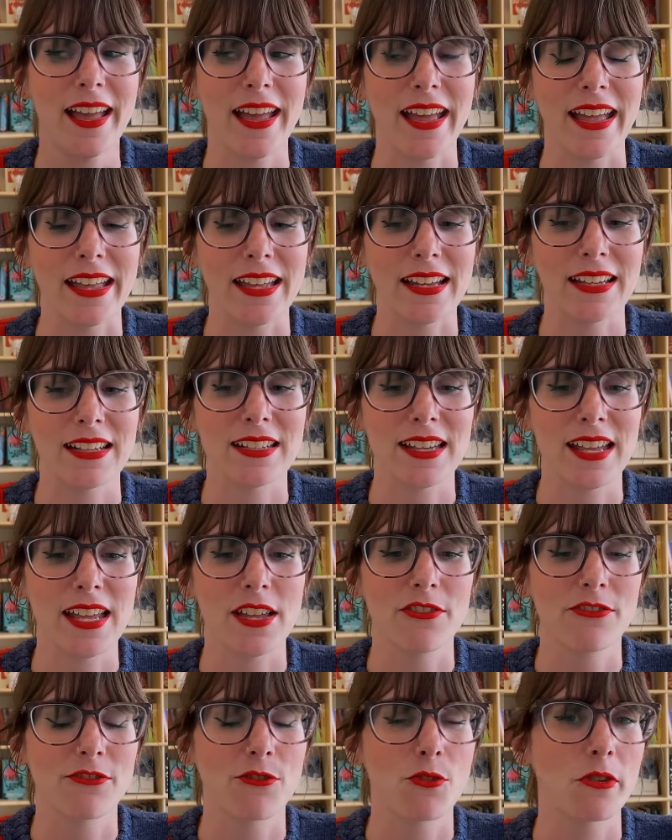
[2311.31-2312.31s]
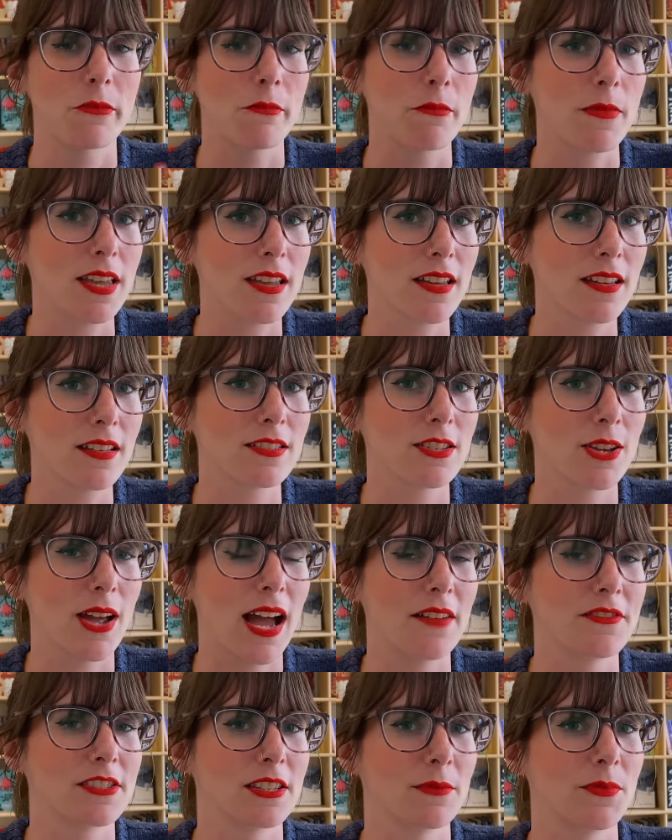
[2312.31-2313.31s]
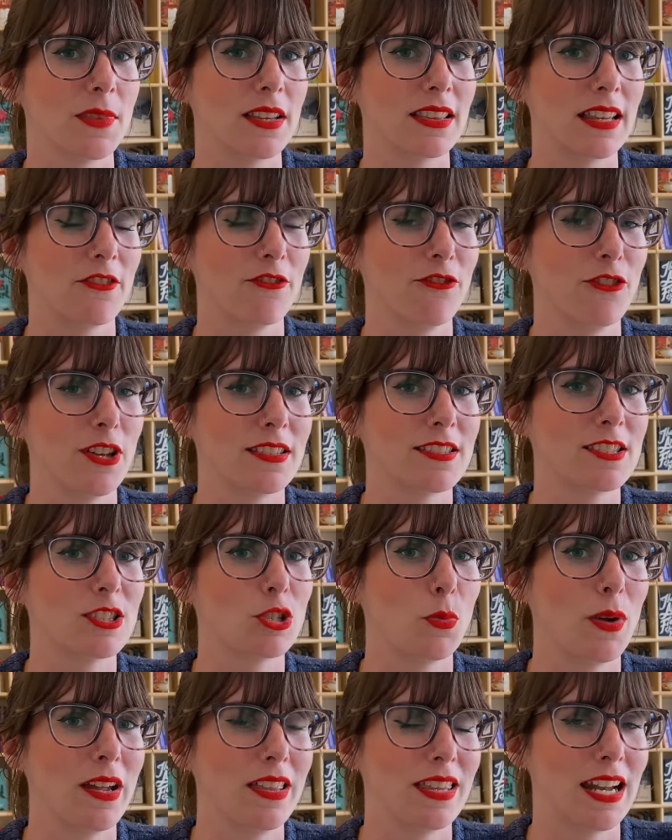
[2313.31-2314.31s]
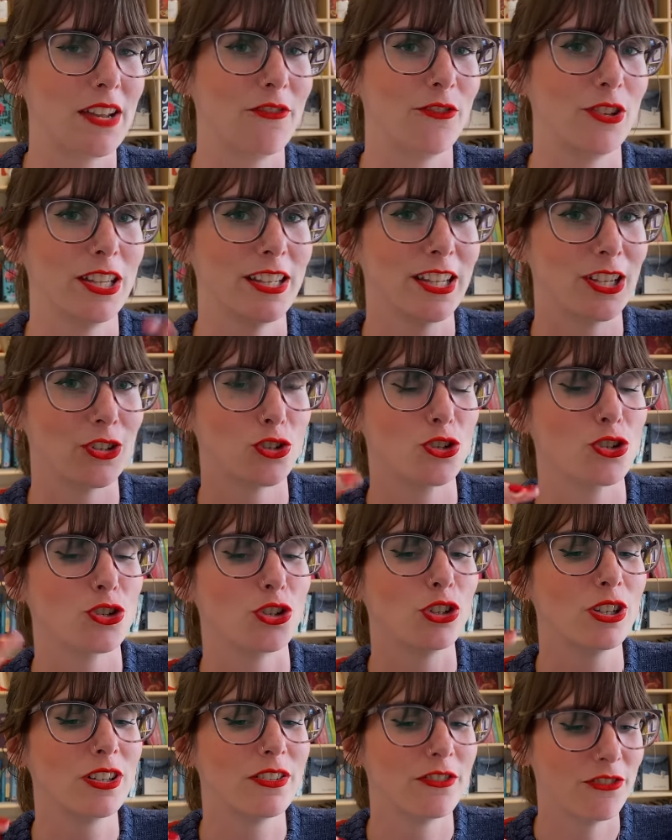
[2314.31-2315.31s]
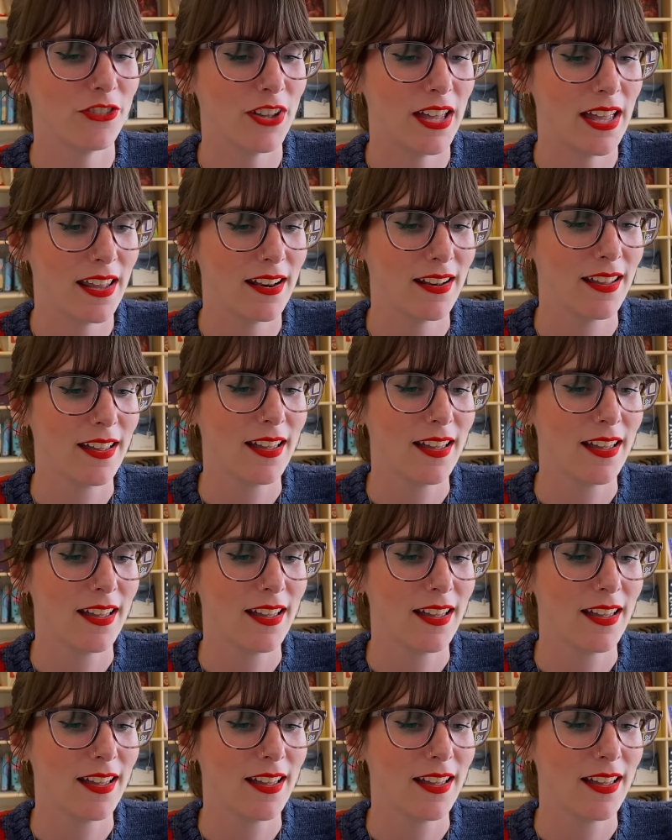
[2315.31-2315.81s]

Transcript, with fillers: And if for me to have something that fits the way that I feel like it should fit,